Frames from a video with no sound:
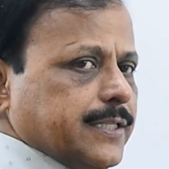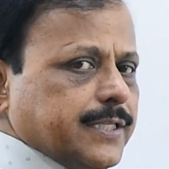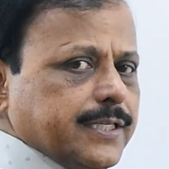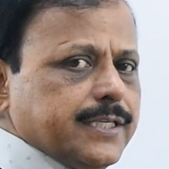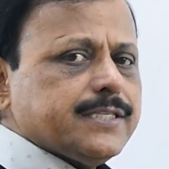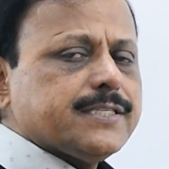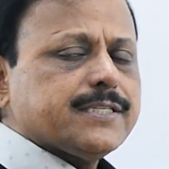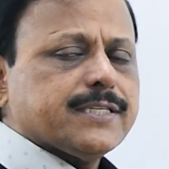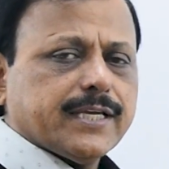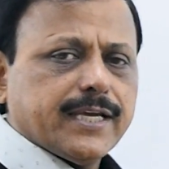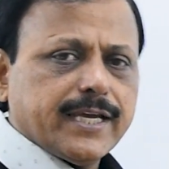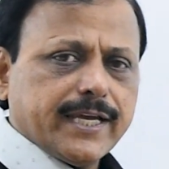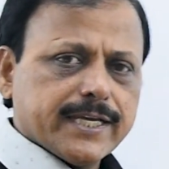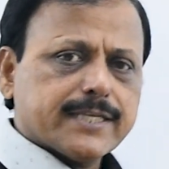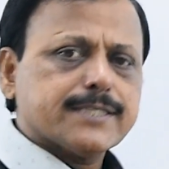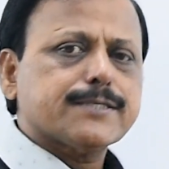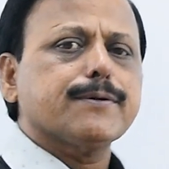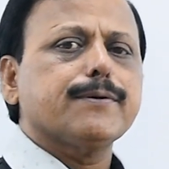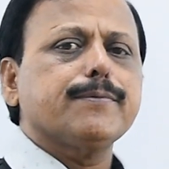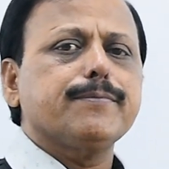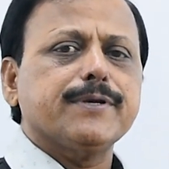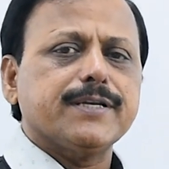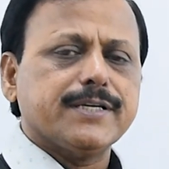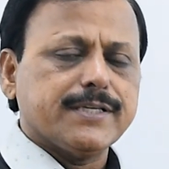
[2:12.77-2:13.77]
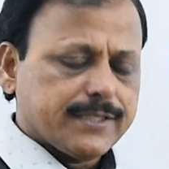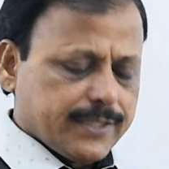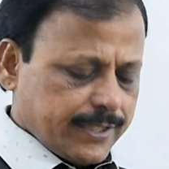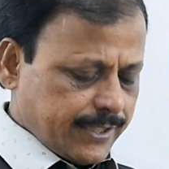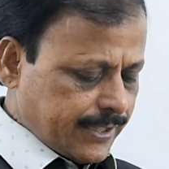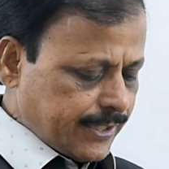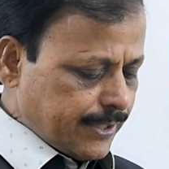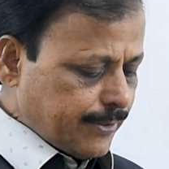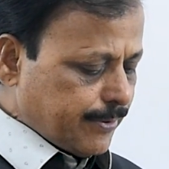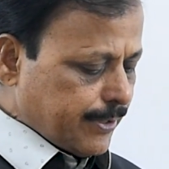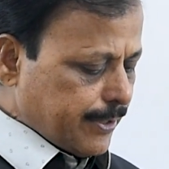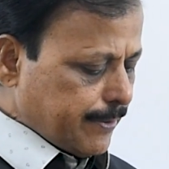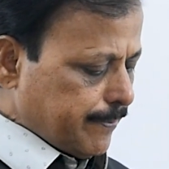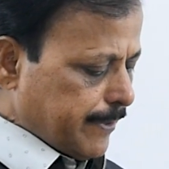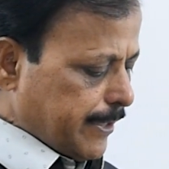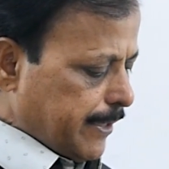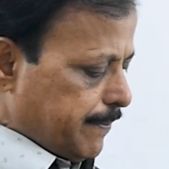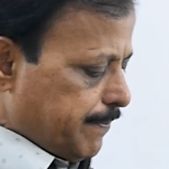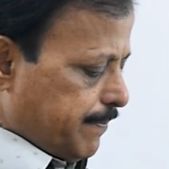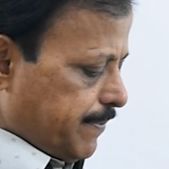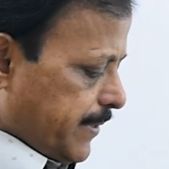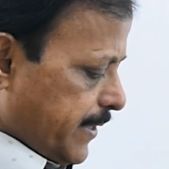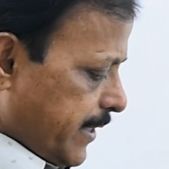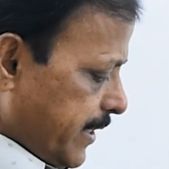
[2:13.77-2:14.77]
This experiment given
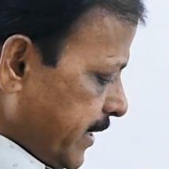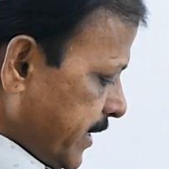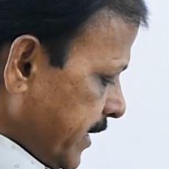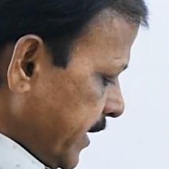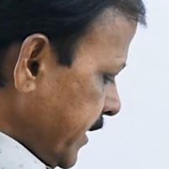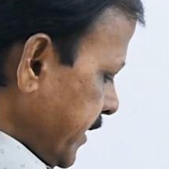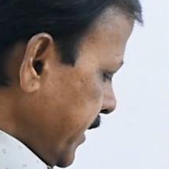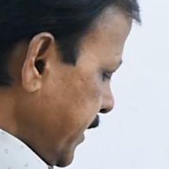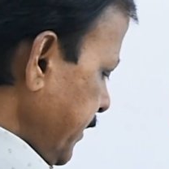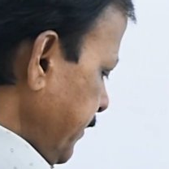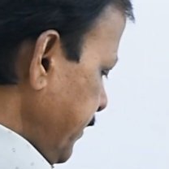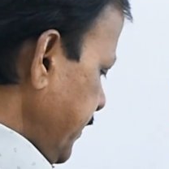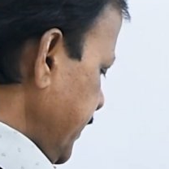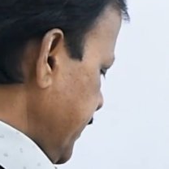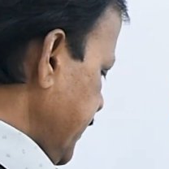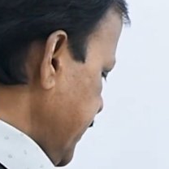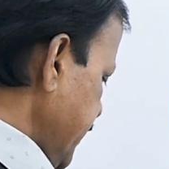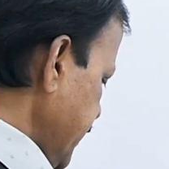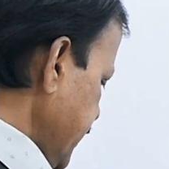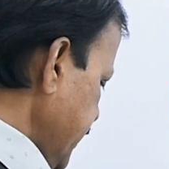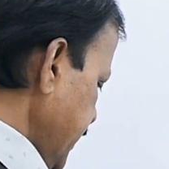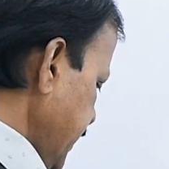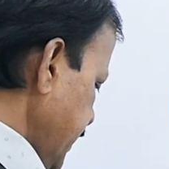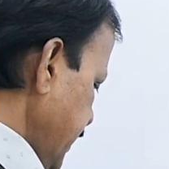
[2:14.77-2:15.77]
by Frederick Griffith